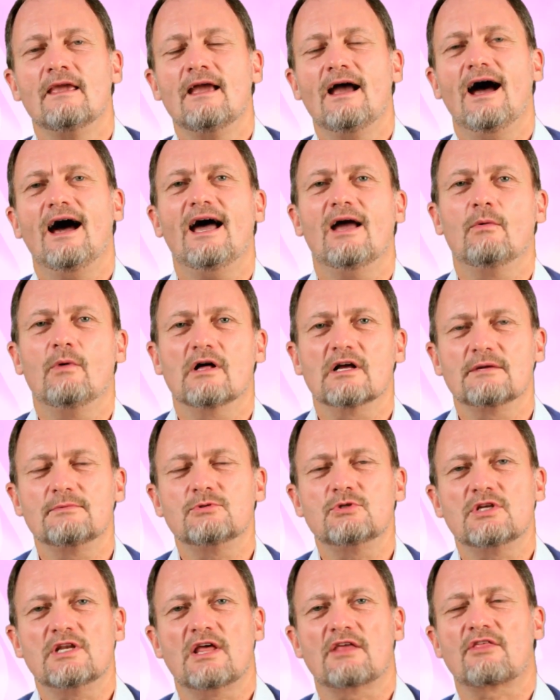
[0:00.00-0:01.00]
Hi, welcome
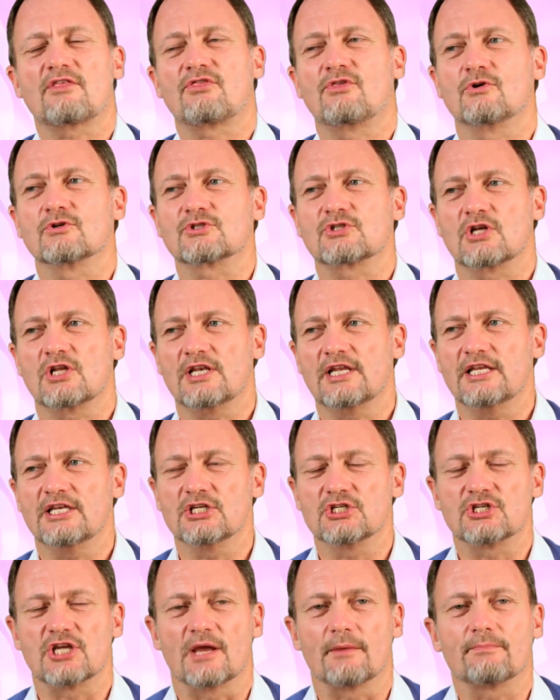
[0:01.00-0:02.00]
to another Thoughts on
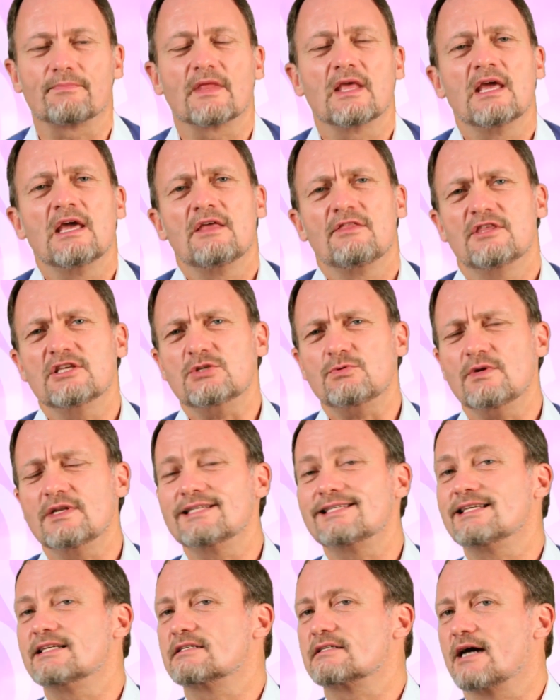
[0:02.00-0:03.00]
Leadership. This one
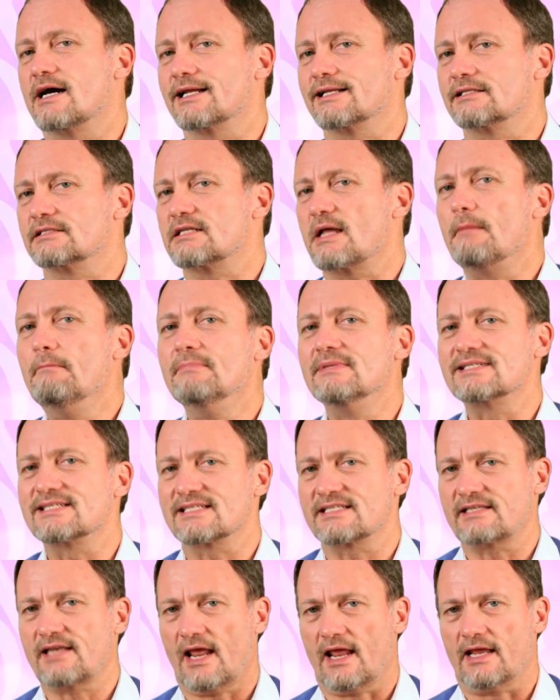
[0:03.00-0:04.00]
is entitled
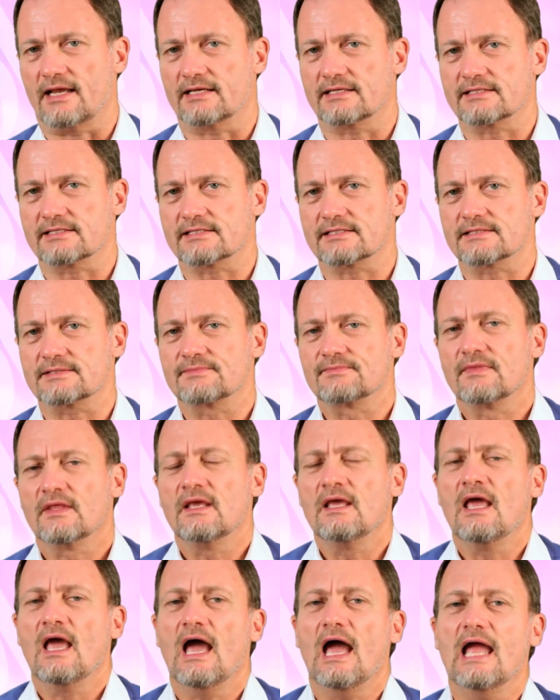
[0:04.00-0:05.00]
Mistakes.
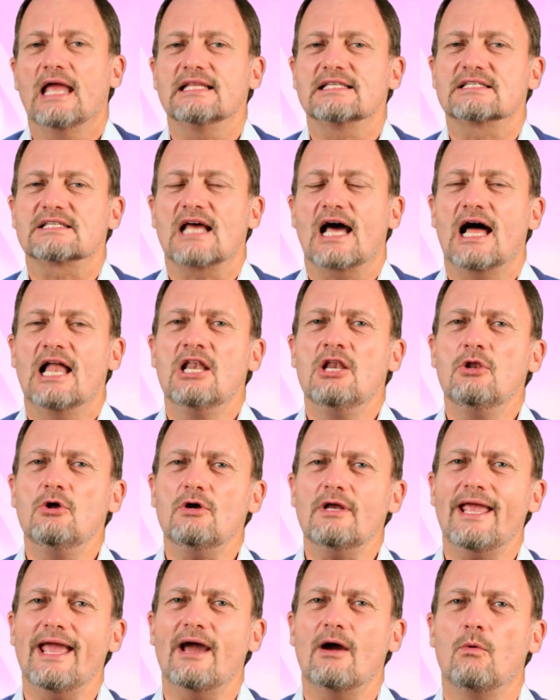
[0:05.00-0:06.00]
It's a
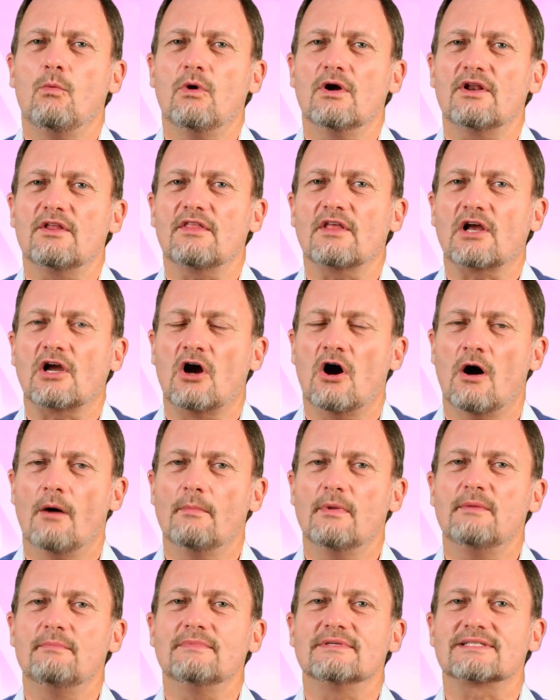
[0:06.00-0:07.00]
look at what are the
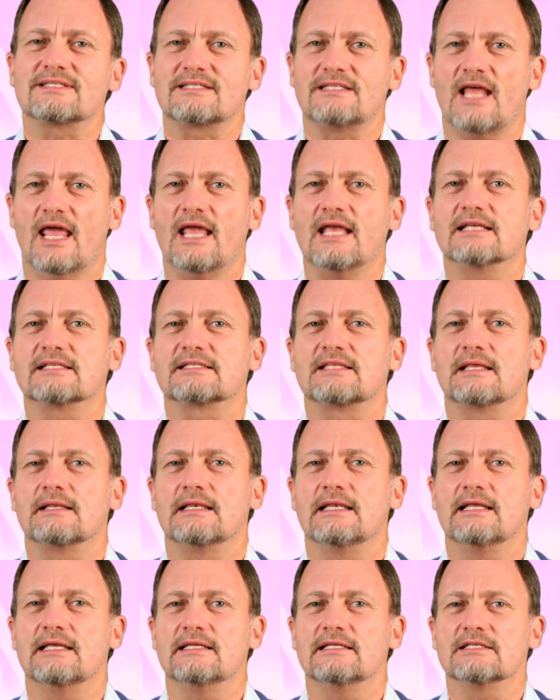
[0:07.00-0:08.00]
common mistakes that
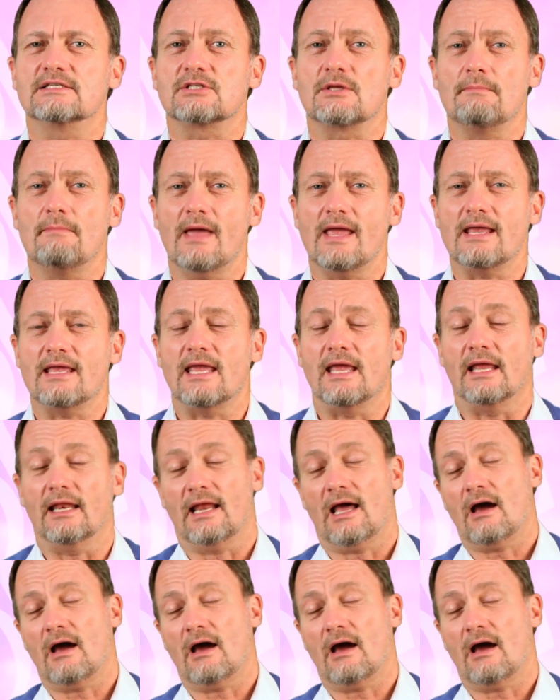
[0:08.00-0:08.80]
leaders are making.